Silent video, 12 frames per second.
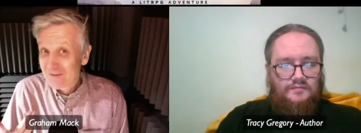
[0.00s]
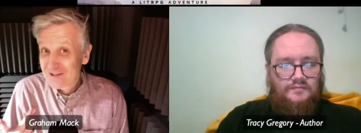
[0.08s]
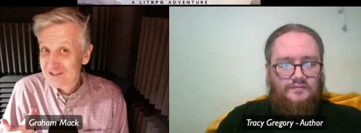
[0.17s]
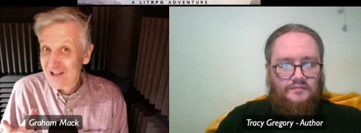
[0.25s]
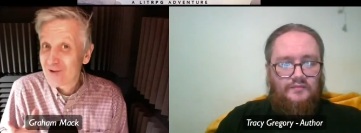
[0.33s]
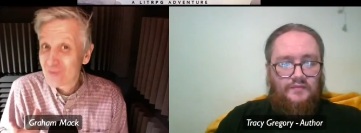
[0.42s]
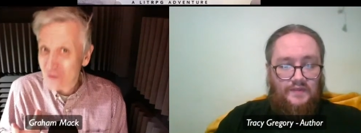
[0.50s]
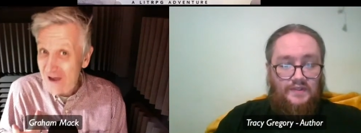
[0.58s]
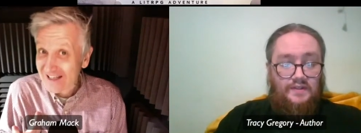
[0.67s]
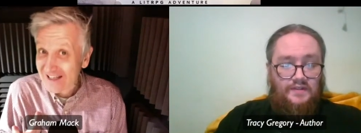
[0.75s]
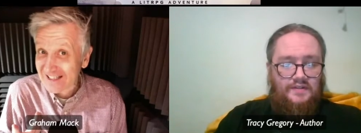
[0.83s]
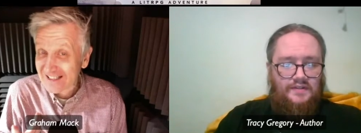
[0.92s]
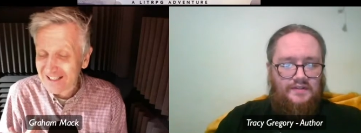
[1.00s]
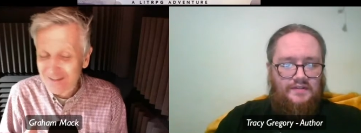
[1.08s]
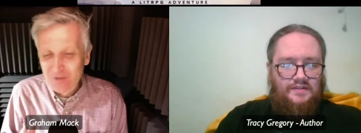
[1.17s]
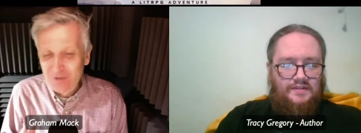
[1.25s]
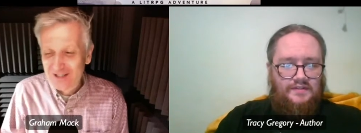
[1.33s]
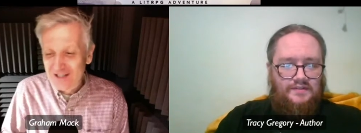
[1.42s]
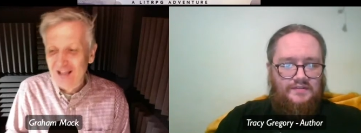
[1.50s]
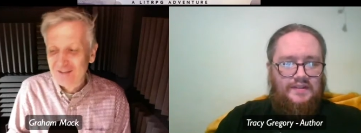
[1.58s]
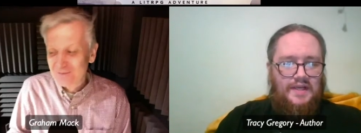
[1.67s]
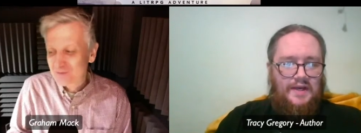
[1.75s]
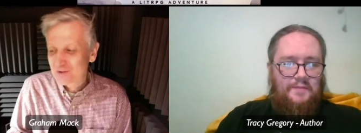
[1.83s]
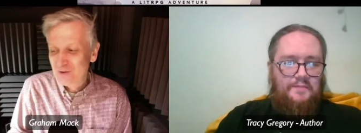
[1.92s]
Speaker 1: because I read it, but it's
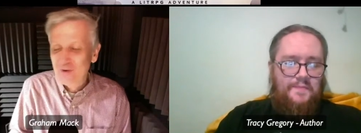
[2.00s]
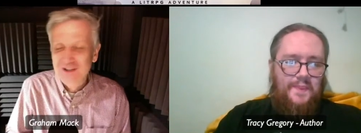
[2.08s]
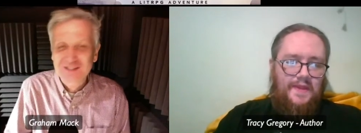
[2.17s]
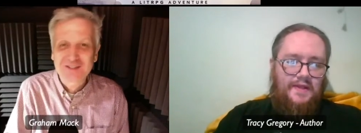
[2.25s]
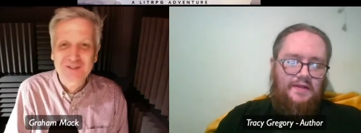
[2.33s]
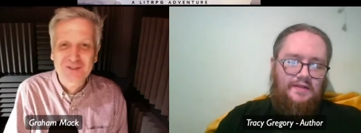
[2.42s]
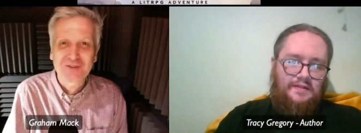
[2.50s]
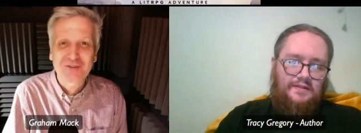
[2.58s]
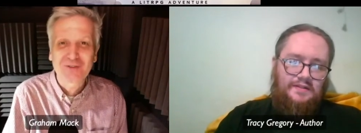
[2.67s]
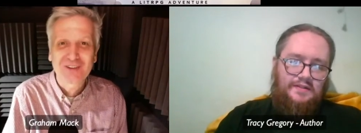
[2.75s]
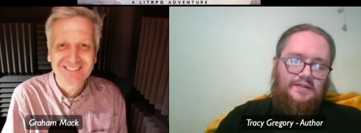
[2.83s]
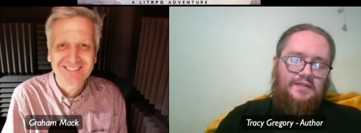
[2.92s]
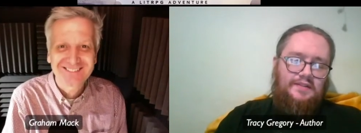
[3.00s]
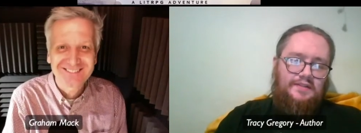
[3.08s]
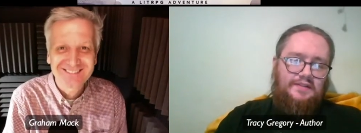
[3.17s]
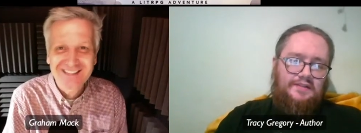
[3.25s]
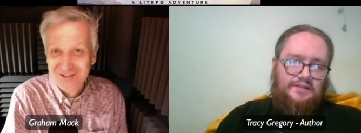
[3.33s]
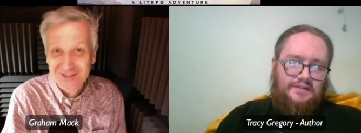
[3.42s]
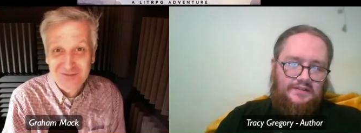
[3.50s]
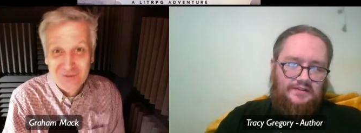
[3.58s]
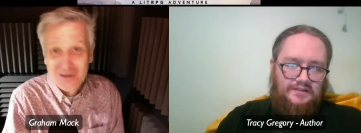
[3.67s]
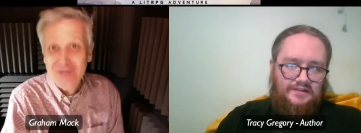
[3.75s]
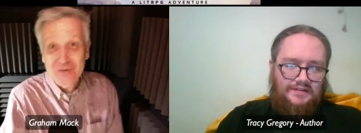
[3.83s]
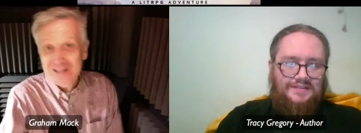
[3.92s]
I'm sure it's a terrific listen
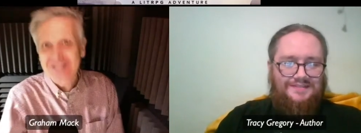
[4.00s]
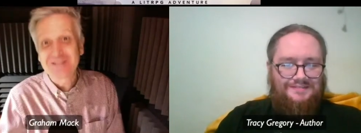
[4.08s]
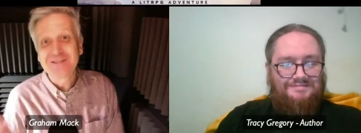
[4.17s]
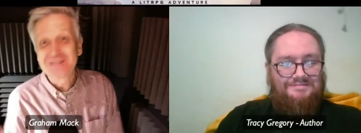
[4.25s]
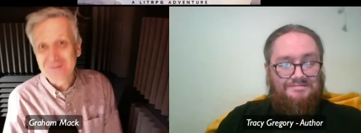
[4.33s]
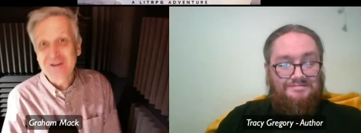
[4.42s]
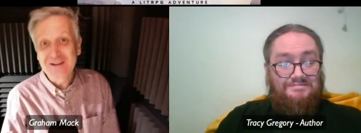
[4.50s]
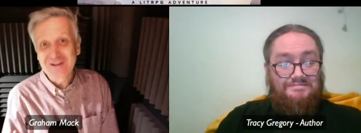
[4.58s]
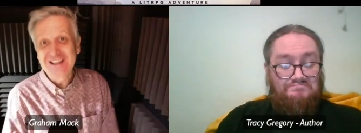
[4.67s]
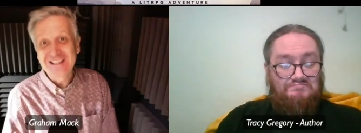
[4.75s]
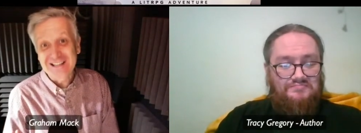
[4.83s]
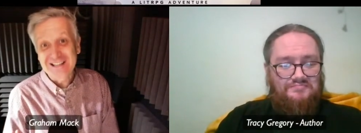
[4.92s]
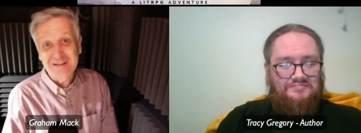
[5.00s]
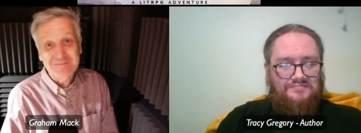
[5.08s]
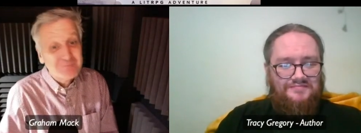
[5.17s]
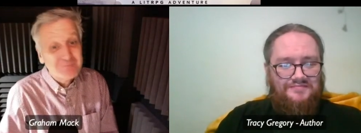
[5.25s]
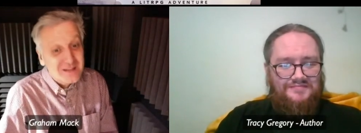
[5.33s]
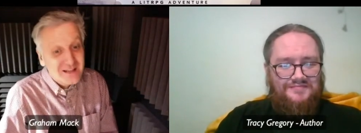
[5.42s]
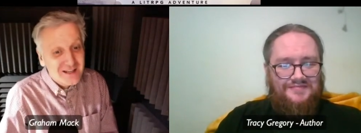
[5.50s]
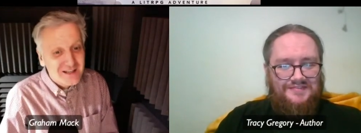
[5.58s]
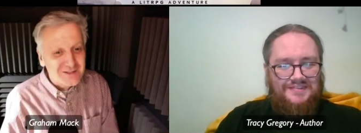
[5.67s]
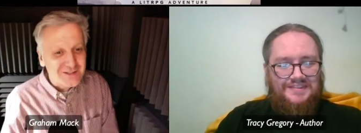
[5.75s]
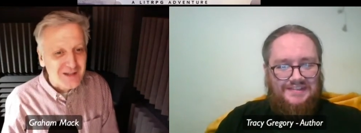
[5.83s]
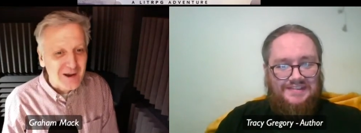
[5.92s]
when you listen to me reading it.
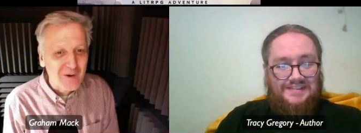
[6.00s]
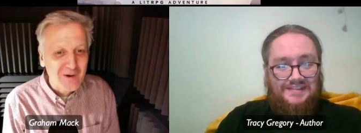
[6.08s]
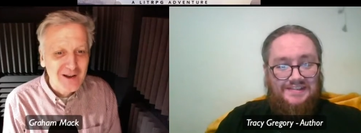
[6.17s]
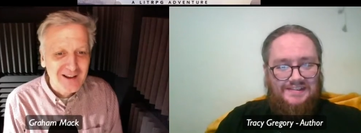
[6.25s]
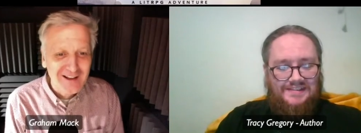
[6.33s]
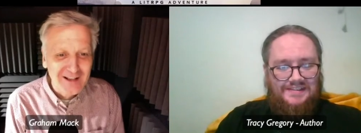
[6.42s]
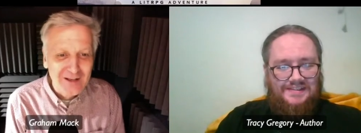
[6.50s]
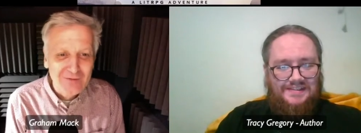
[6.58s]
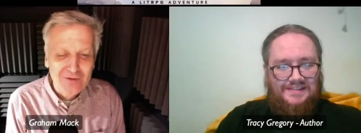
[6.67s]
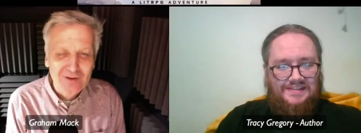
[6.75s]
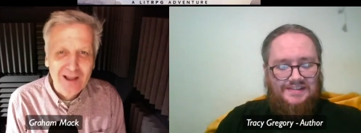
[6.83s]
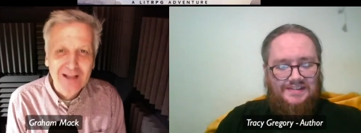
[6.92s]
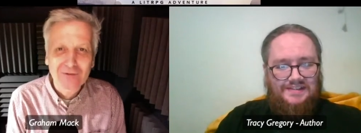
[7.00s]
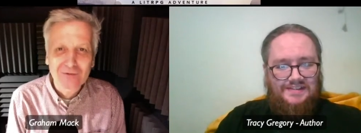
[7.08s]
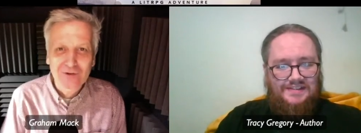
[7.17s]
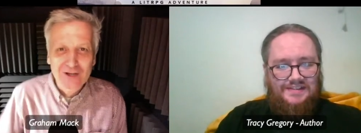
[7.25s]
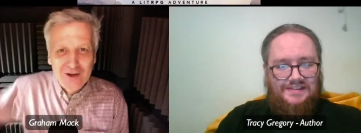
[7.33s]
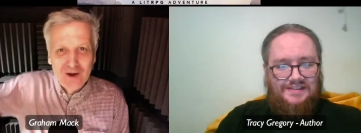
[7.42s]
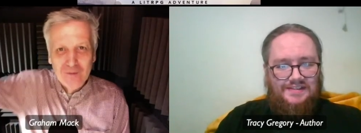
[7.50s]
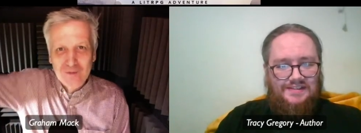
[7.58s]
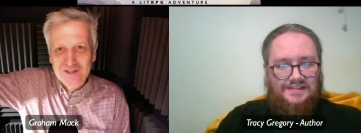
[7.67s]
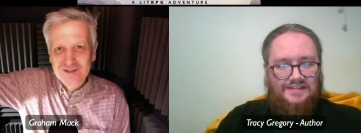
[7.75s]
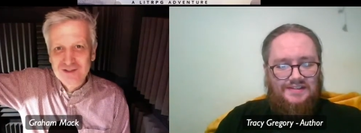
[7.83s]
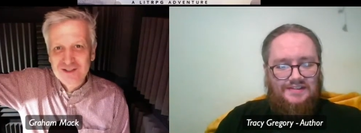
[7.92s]
So uh, if you'd like a free
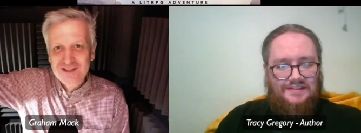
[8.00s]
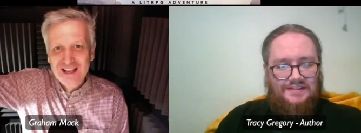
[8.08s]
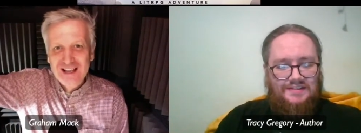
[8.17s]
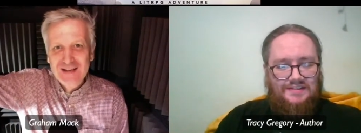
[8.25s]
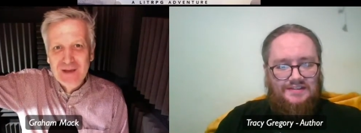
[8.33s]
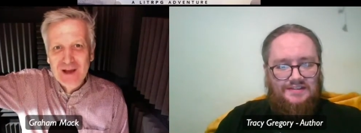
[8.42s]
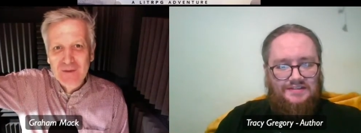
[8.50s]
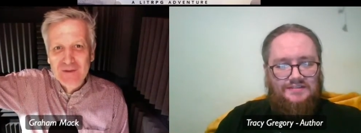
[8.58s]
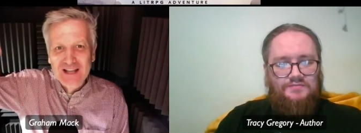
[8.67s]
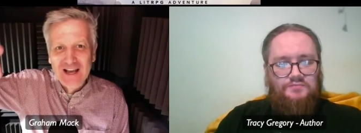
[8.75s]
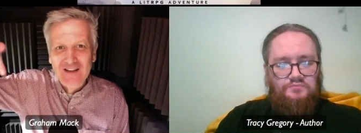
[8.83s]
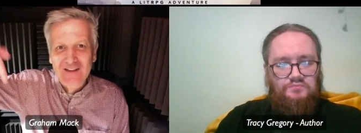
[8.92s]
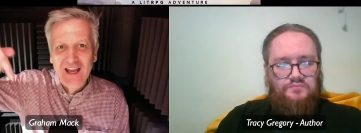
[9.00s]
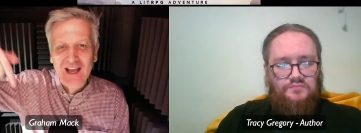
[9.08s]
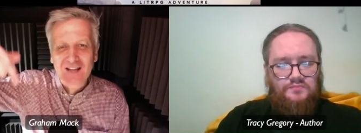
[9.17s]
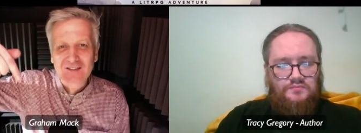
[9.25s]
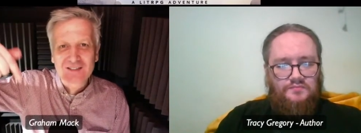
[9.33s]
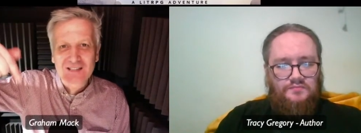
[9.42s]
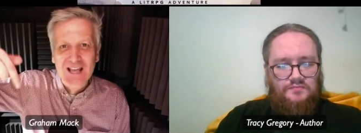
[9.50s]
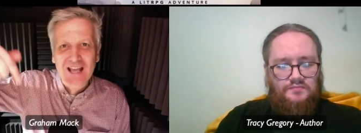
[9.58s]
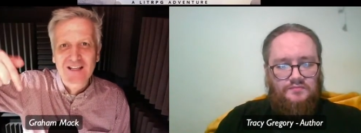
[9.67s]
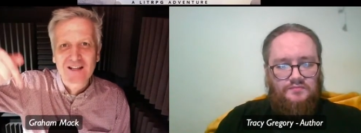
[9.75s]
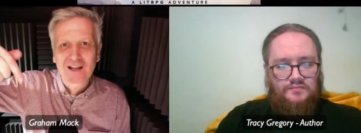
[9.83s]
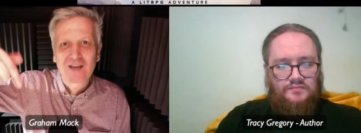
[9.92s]
copy, just email me down there and just say,
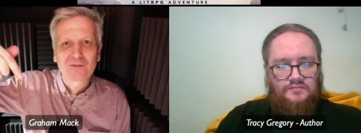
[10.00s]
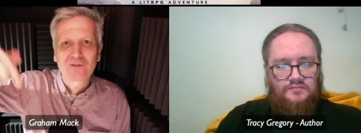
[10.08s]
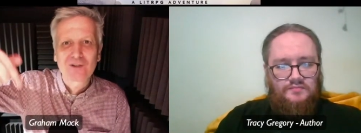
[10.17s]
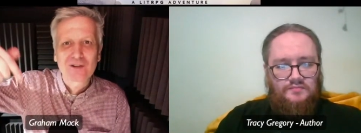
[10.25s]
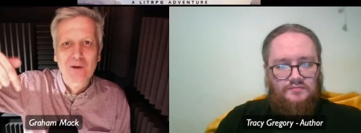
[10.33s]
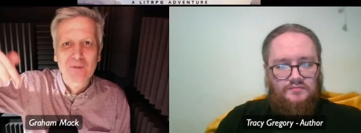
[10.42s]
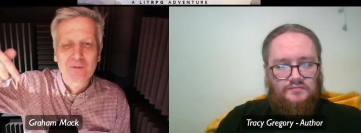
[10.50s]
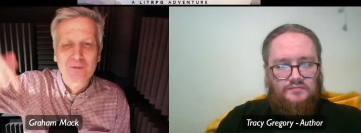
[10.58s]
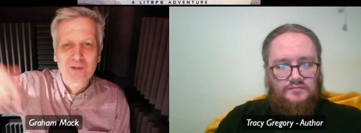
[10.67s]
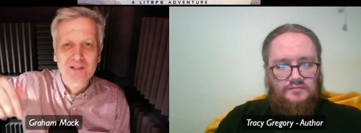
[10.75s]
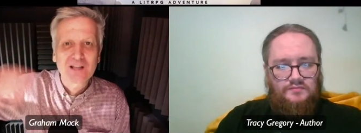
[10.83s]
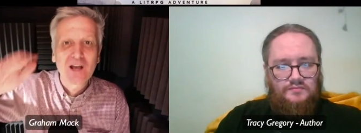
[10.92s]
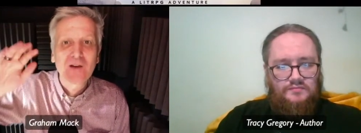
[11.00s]
hey, can I have a free copy, please?